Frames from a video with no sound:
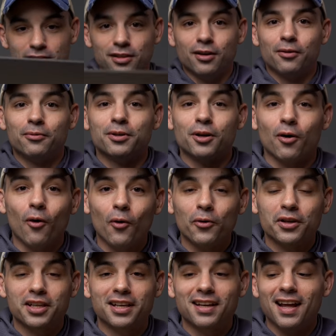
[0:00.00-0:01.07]
you know, when you're
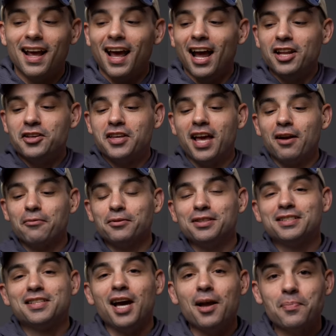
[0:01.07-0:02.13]
holding it, and you can't
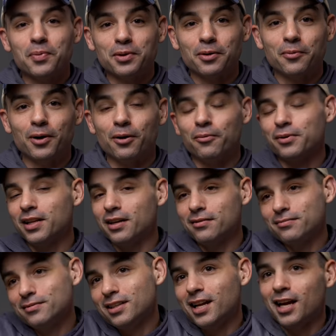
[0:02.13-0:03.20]
really type really well
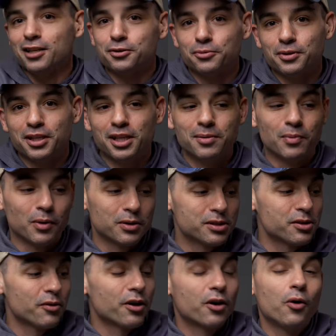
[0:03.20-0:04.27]
without an actual keyboard.
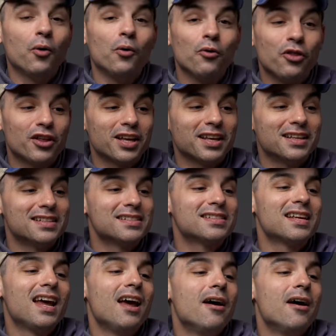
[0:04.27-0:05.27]
So the cool thing is,